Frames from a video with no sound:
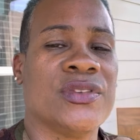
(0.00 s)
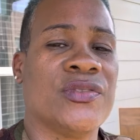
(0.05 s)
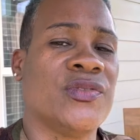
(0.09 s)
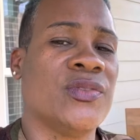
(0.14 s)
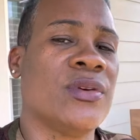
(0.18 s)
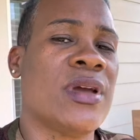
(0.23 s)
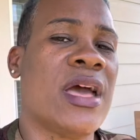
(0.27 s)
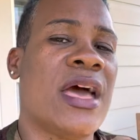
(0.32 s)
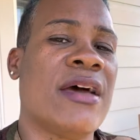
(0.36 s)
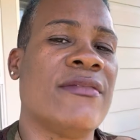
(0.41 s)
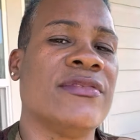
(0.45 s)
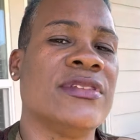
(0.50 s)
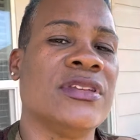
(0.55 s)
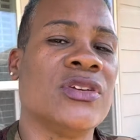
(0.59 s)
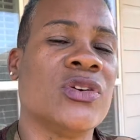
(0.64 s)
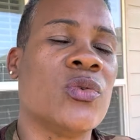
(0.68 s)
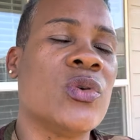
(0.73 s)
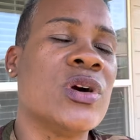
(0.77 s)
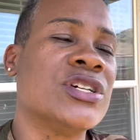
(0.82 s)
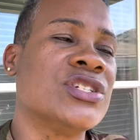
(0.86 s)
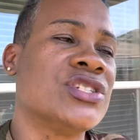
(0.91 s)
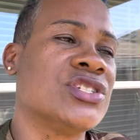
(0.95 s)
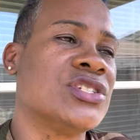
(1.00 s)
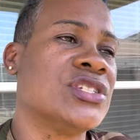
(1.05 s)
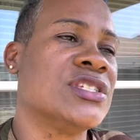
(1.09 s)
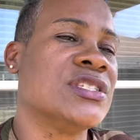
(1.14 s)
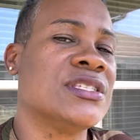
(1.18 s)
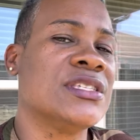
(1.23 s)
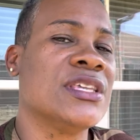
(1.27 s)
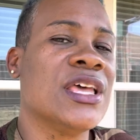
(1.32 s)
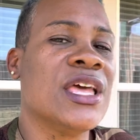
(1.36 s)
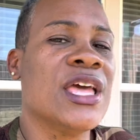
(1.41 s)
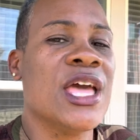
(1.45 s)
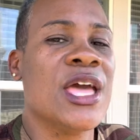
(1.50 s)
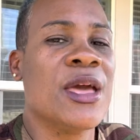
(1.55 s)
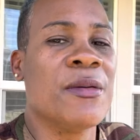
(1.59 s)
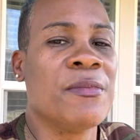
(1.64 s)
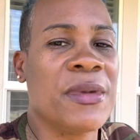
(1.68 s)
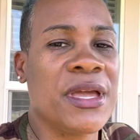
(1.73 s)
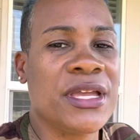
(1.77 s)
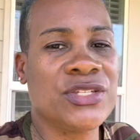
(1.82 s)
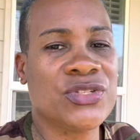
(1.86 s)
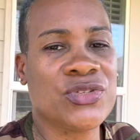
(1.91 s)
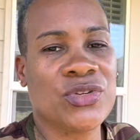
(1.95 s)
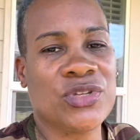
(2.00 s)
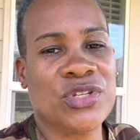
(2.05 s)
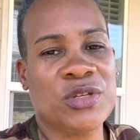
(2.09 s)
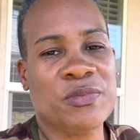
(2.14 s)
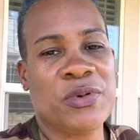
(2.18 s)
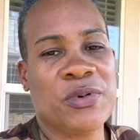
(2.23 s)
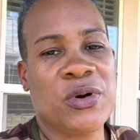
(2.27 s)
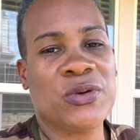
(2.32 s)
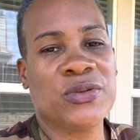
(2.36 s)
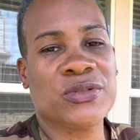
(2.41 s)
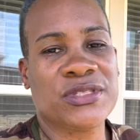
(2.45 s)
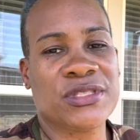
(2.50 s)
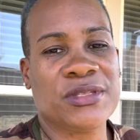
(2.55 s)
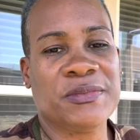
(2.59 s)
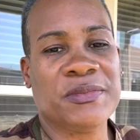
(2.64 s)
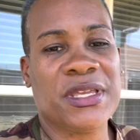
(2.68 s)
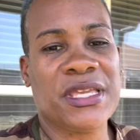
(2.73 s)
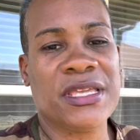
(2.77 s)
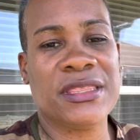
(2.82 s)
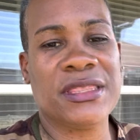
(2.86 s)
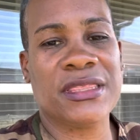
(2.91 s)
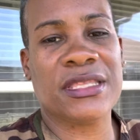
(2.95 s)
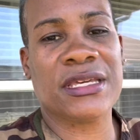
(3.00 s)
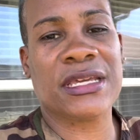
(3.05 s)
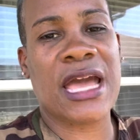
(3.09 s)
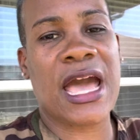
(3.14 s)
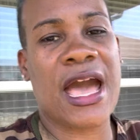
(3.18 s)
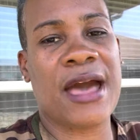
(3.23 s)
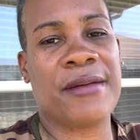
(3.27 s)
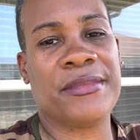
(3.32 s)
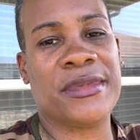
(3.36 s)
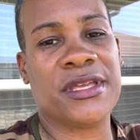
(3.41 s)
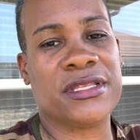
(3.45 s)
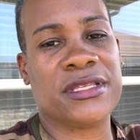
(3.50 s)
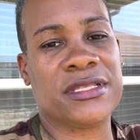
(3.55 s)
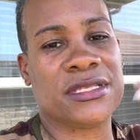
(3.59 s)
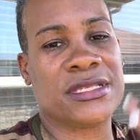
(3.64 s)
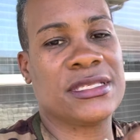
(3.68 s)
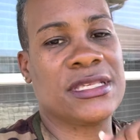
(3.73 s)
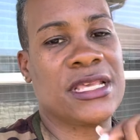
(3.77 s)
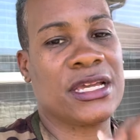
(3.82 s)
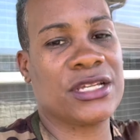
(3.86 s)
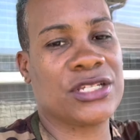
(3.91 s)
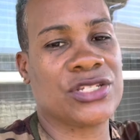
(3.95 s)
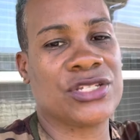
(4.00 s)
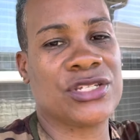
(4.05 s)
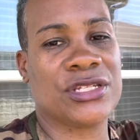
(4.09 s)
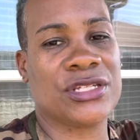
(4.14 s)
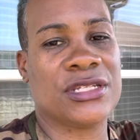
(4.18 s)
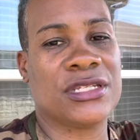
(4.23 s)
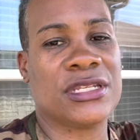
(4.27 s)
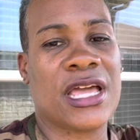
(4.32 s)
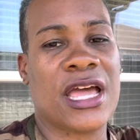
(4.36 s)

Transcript: If you have any questions, make sure you post them in the comments section.